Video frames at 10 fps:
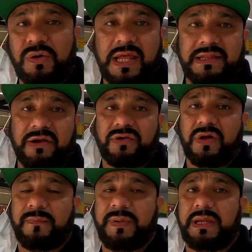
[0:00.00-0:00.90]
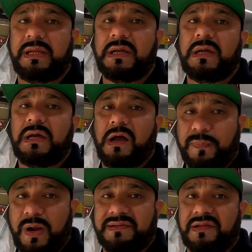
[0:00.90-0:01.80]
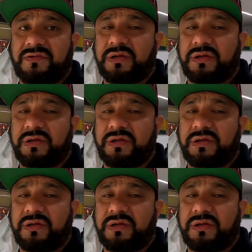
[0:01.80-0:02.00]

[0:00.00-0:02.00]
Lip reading: know that there's going to be a process.